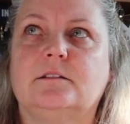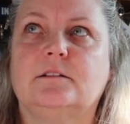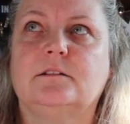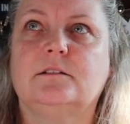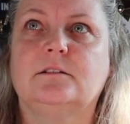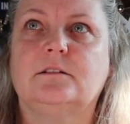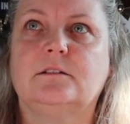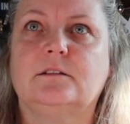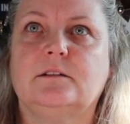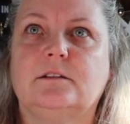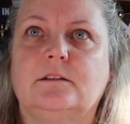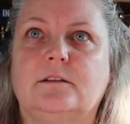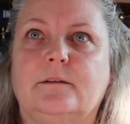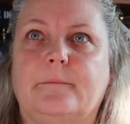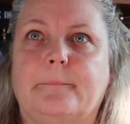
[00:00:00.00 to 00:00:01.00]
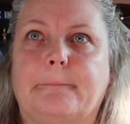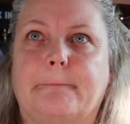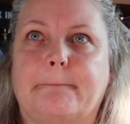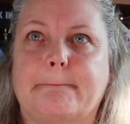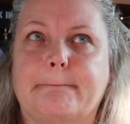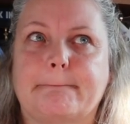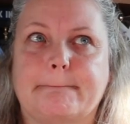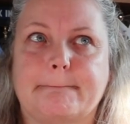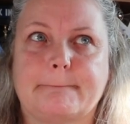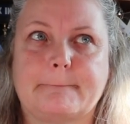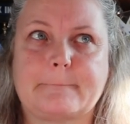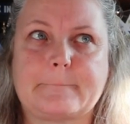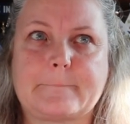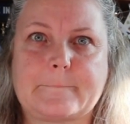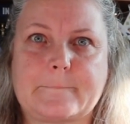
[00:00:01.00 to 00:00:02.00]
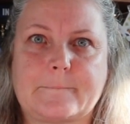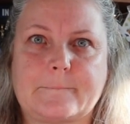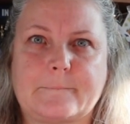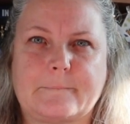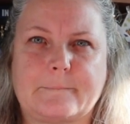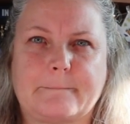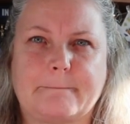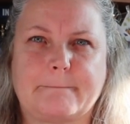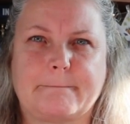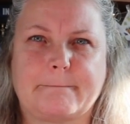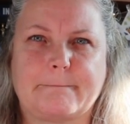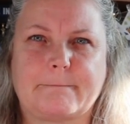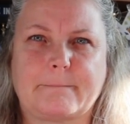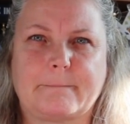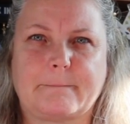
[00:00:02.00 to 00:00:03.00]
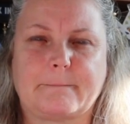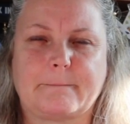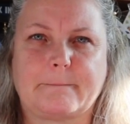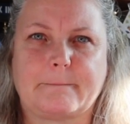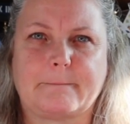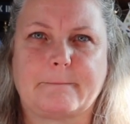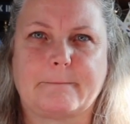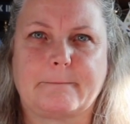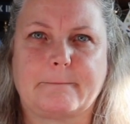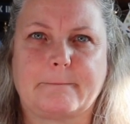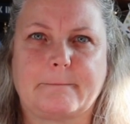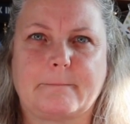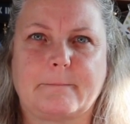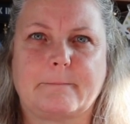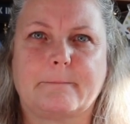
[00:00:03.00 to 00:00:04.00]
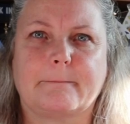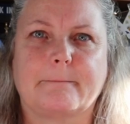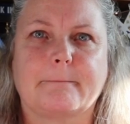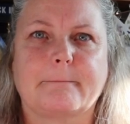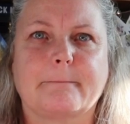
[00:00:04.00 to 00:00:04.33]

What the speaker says: No one is speaking in this clip.